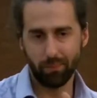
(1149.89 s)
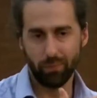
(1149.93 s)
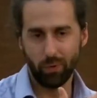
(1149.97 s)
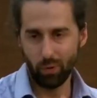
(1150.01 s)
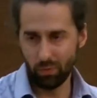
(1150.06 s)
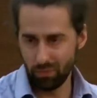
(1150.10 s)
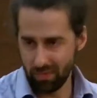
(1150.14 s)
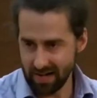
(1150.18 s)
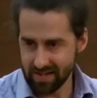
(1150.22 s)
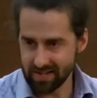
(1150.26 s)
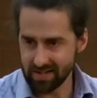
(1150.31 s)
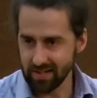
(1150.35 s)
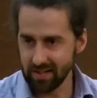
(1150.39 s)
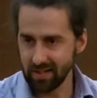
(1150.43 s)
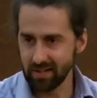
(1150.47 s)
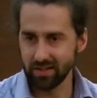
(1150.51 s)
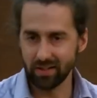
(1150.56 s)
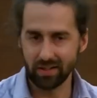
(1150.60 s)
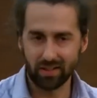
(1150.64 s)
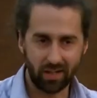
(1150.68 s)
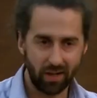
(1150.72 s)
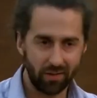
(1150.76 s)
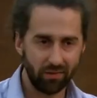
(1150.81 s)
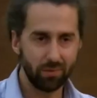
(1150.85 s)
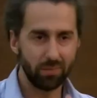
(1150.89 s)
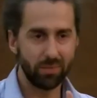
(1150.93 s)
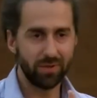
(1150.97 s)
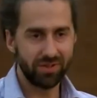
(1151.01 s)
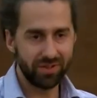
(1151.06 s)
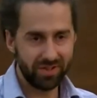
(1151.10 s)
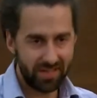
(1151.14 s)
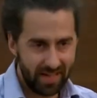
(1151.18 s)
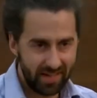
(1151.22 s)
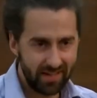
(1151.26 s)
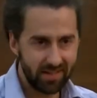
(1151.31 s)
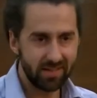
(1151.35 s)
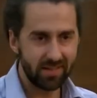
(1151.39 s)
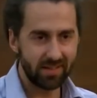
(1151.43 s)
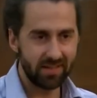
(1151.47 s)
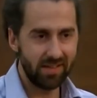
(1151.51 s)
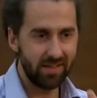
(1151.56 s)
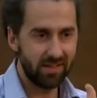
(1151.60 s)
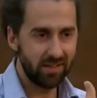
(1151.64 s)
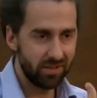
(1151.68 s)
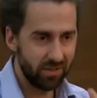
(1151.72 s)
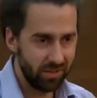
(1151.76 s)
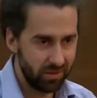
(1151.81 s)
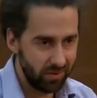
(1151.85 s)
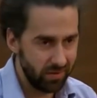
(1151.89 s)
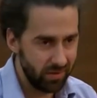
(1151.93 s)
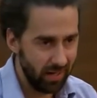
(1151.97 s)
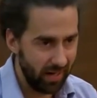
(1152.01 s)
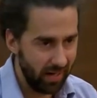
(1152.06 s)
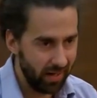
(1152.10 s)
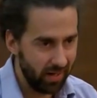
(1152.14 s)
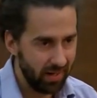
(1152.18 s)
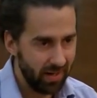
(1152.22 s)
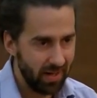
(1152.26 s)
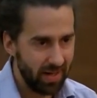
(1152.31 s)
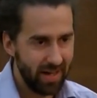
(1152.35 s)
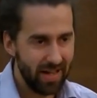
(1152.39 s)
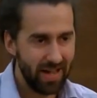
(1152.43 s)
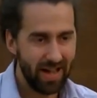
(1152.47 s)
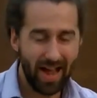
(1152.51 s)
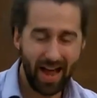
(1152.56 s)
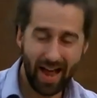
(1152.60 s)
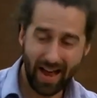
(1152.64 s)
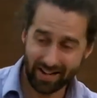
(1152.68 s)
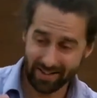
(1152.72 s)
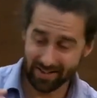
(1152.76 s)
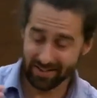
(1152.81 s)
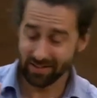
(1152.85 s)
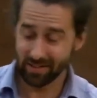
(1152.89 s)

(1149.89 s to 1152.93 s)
already and the government's tendency to do that at a